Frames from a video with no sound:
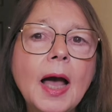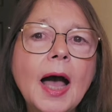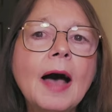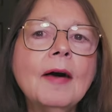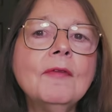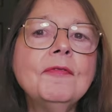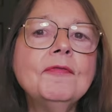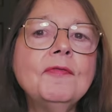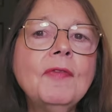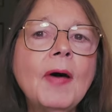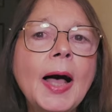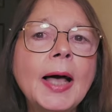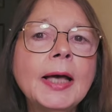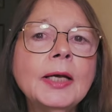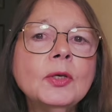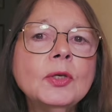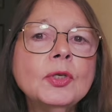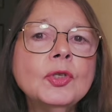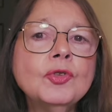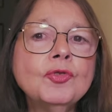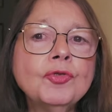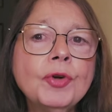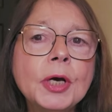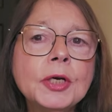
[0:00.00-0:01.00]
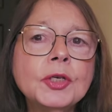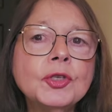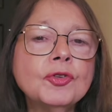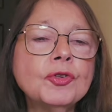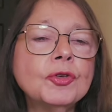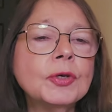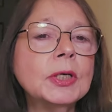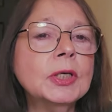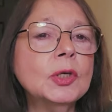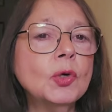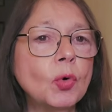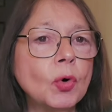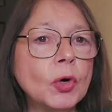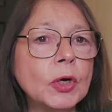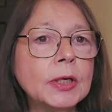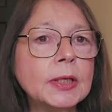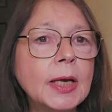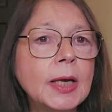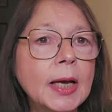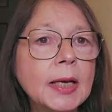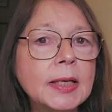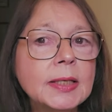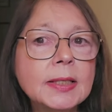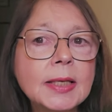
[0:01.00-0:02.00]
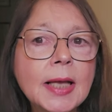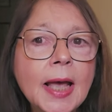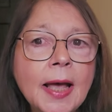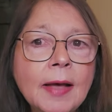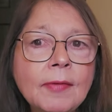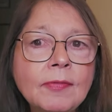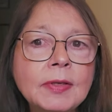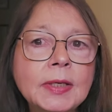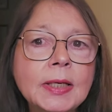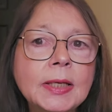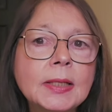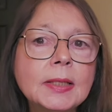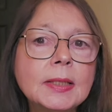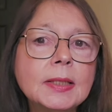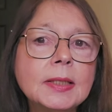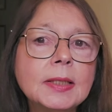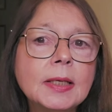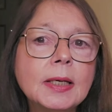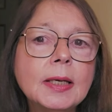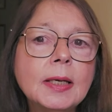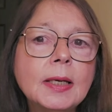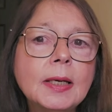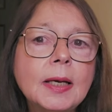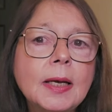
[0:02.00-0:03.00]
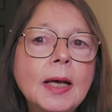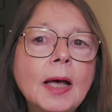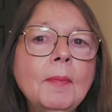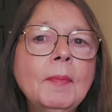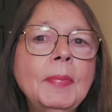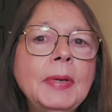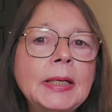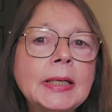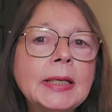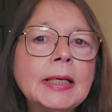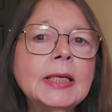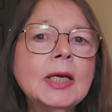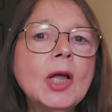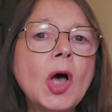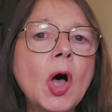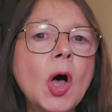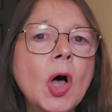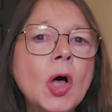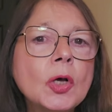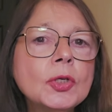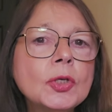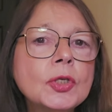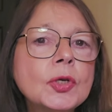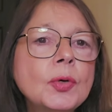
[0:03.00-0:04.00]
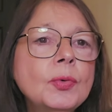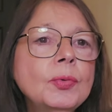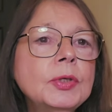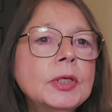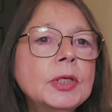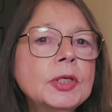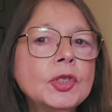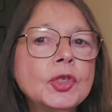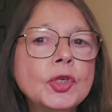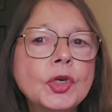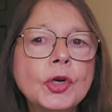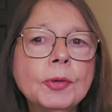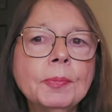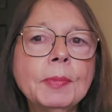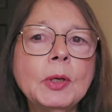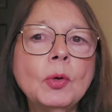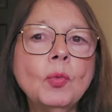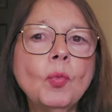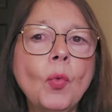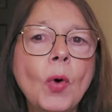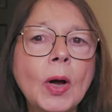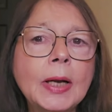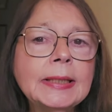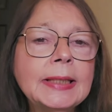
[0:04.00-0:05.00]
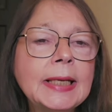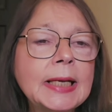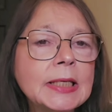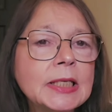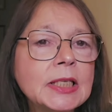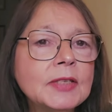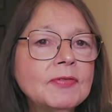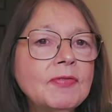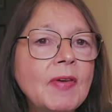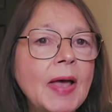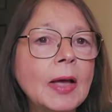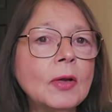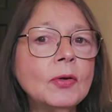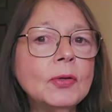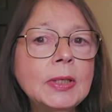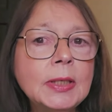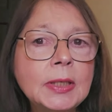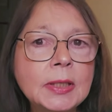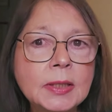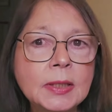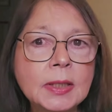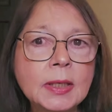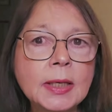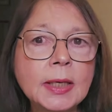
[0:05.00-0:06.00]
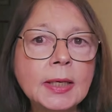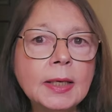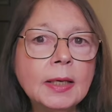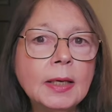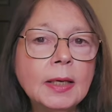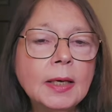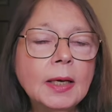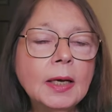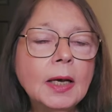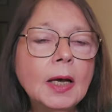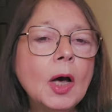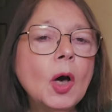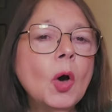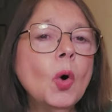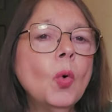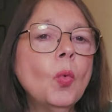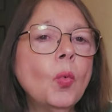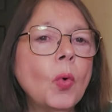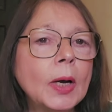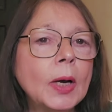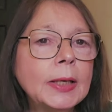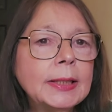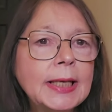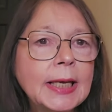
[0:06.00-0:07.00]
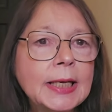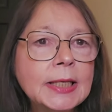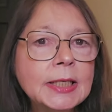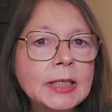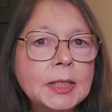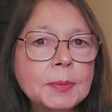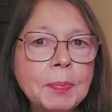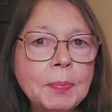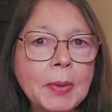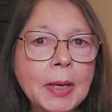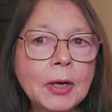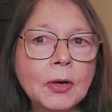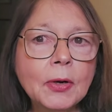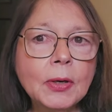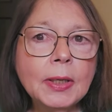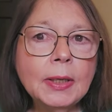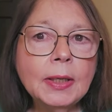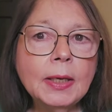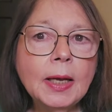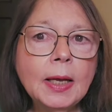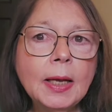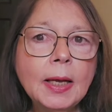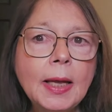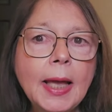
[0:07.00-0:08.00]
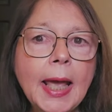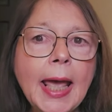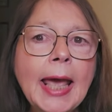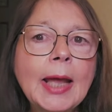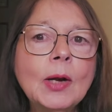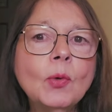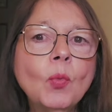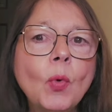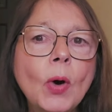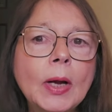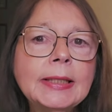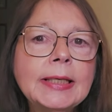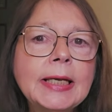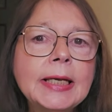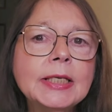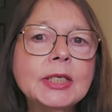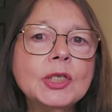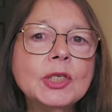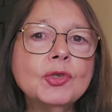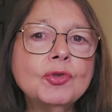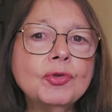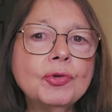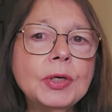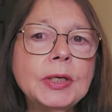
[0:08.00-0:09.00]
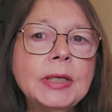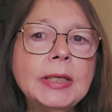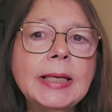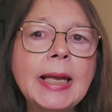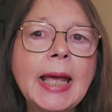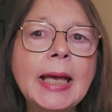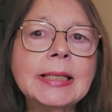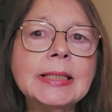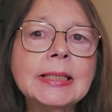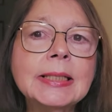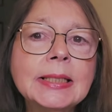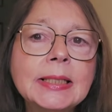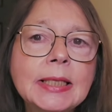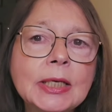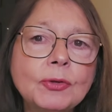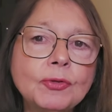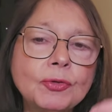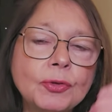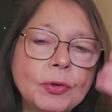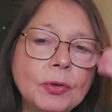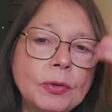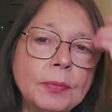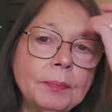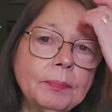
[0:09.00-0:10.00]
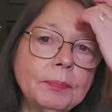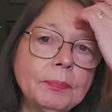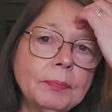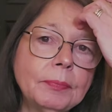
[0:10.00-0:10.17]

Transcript: A file structure can organize evidence, but it can also determine what gets found easily, what gets buried, and what gets treated as central.